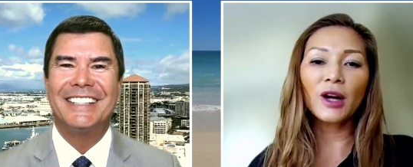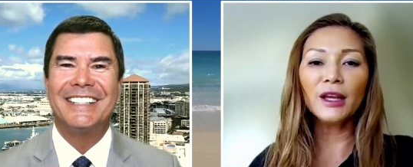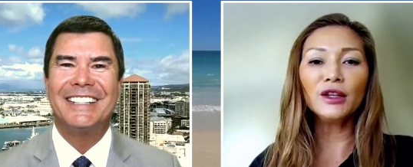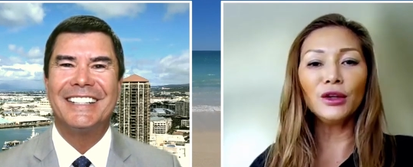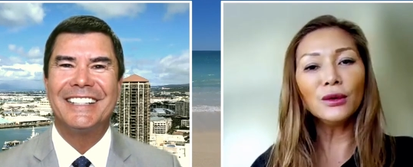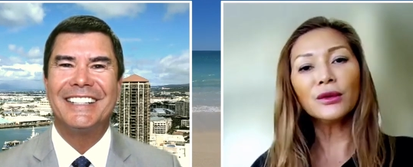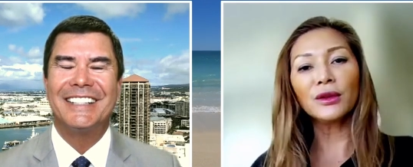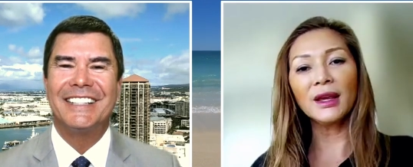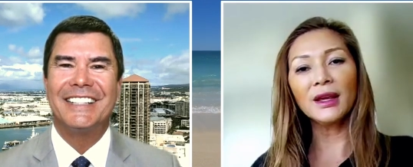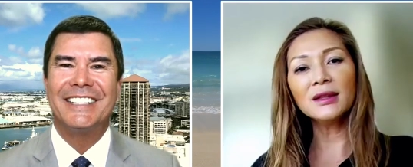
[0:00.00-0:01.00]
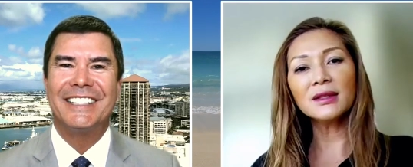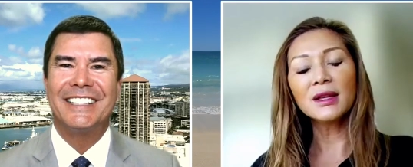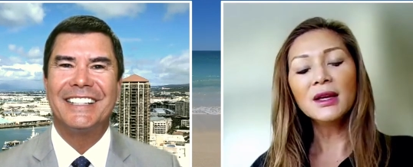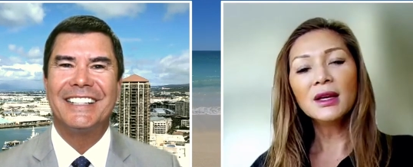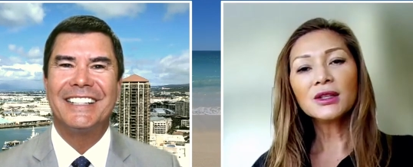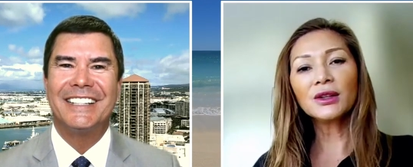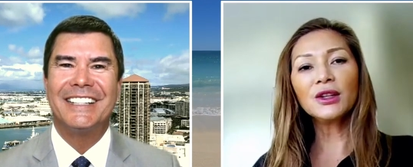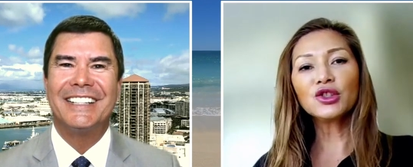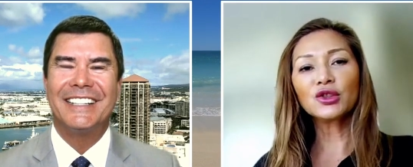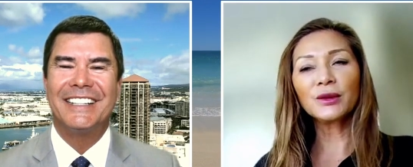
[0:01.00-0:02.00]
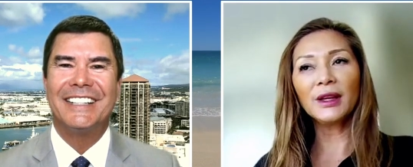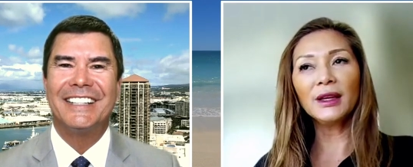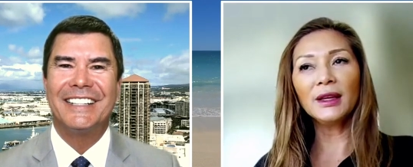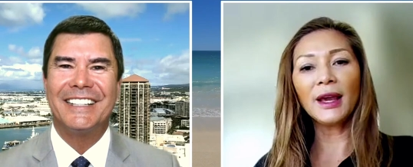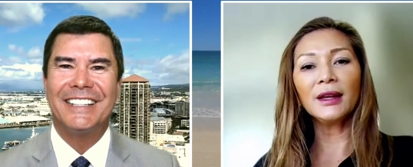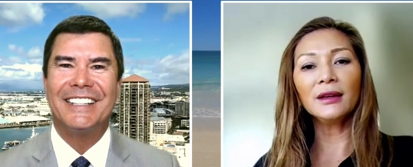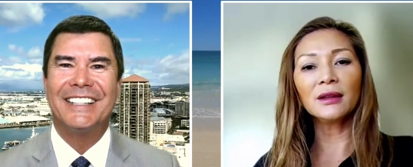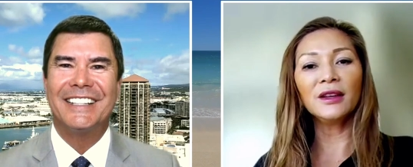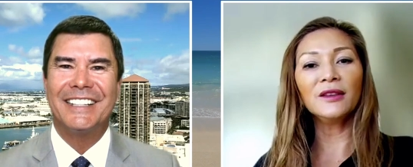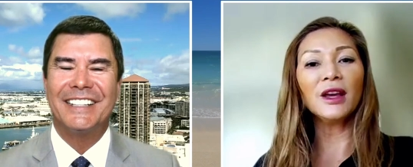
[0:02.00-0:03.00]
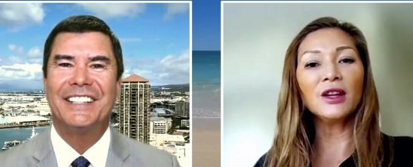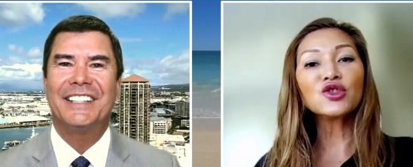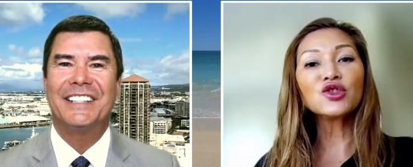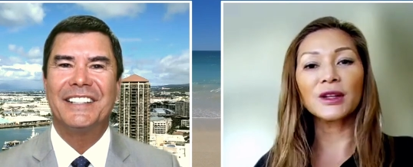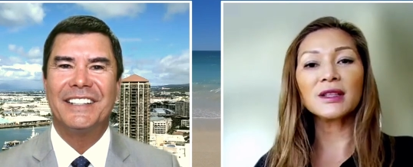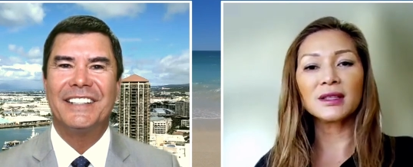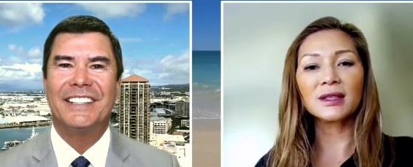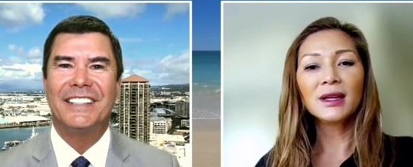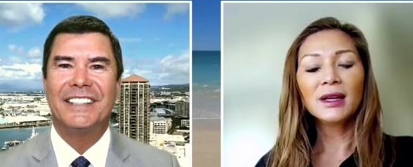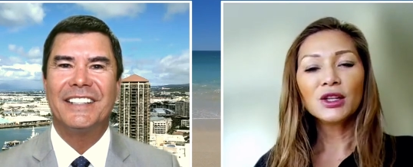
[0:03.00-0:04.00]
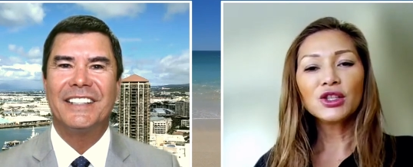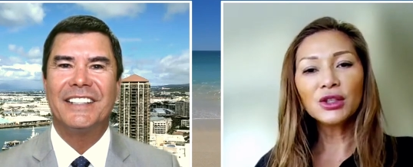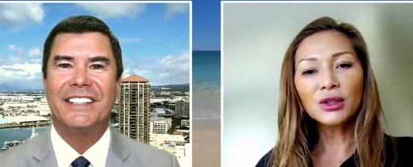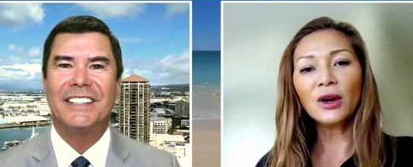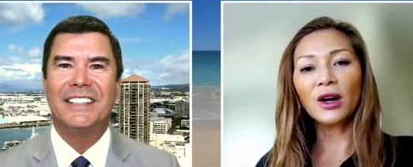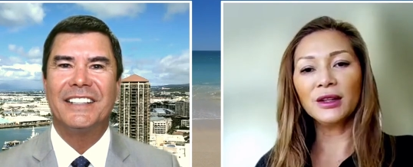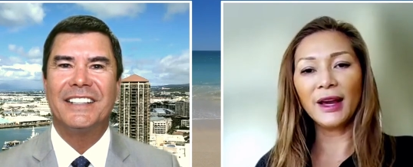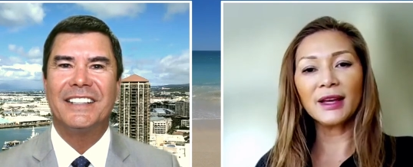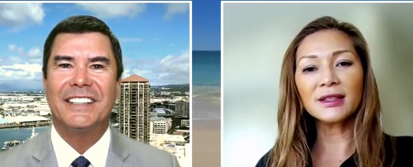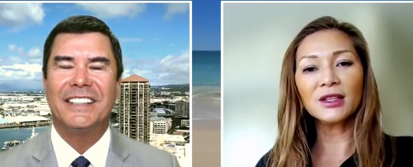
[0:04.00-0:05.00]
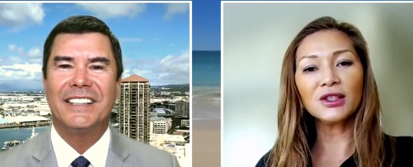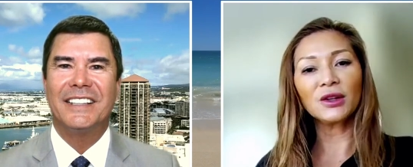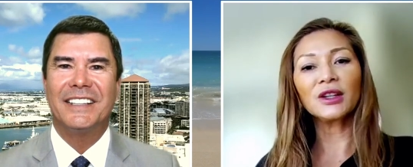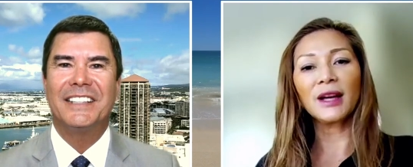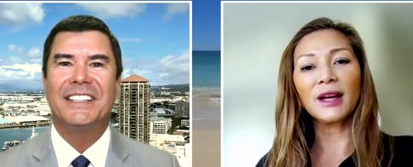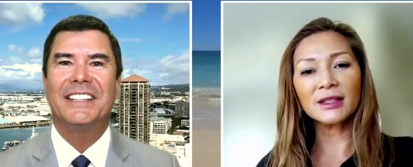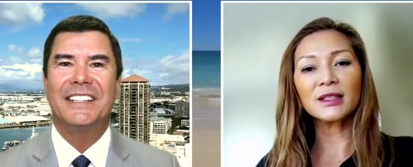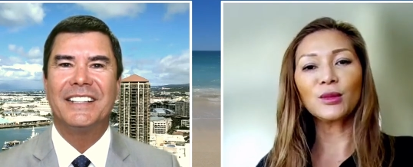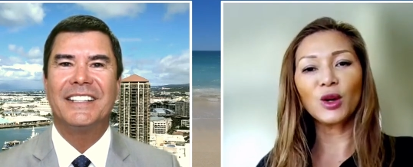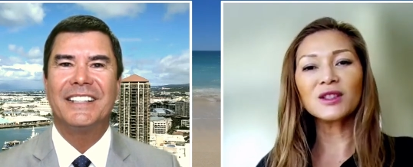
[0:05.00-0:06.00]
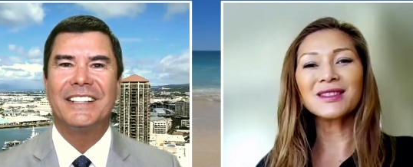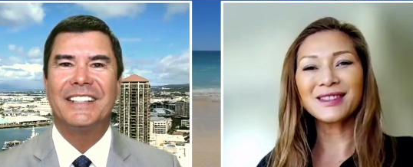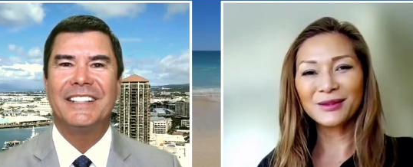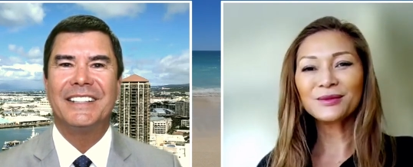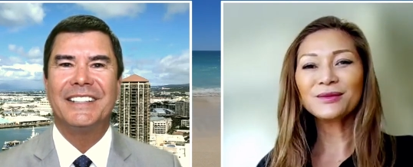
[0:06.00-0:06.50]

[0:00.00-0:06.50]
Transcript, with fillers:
Speaker 1: trying new things to intrigue and give interest to our guests and to our customers.